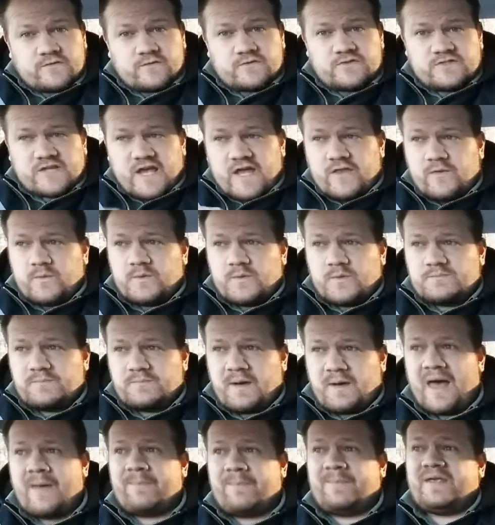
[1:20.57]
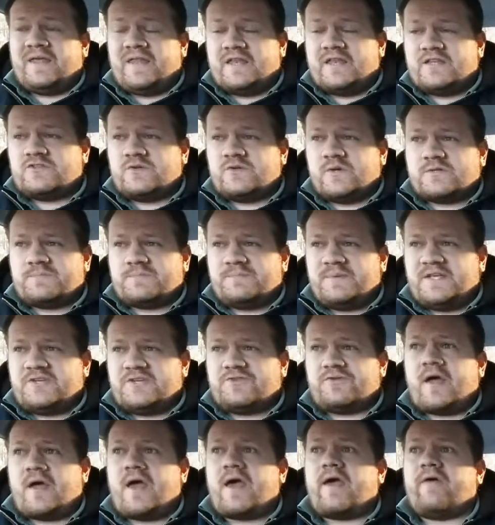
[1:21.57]
So Seth was popping in his
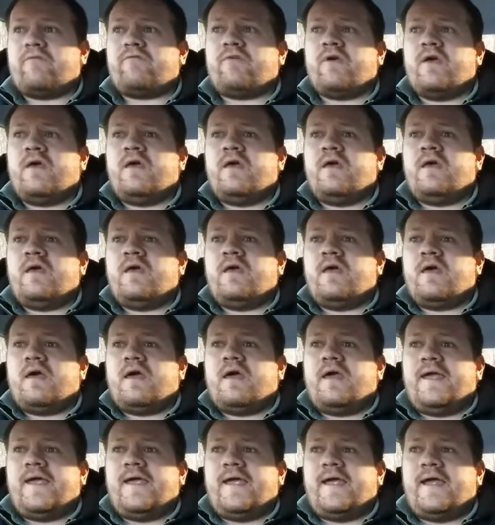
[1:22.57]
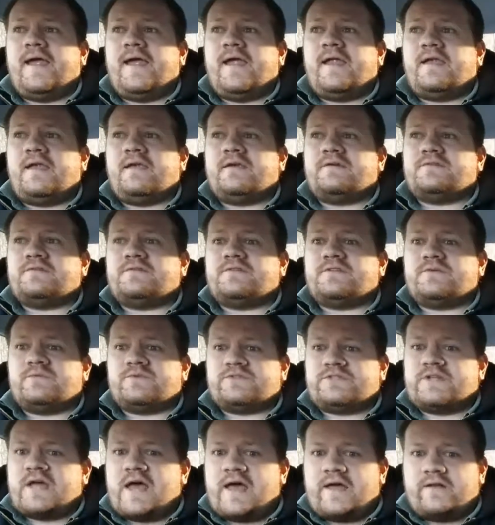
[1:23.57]
USB drive, and it
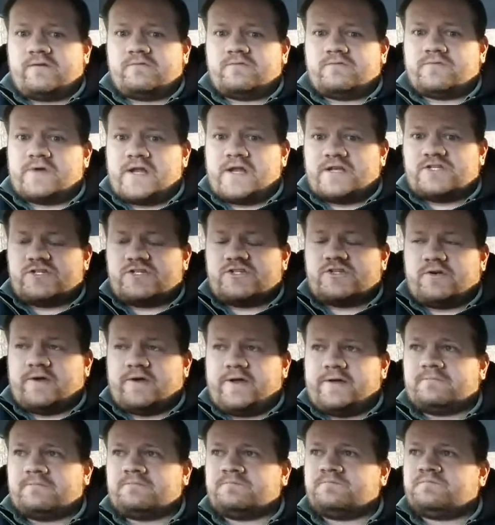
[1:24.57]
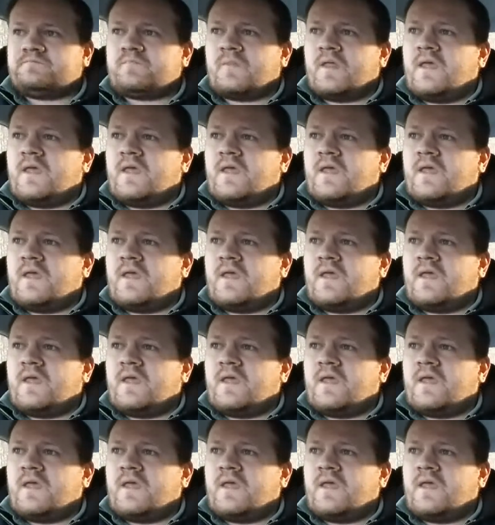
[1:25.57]
was not registering.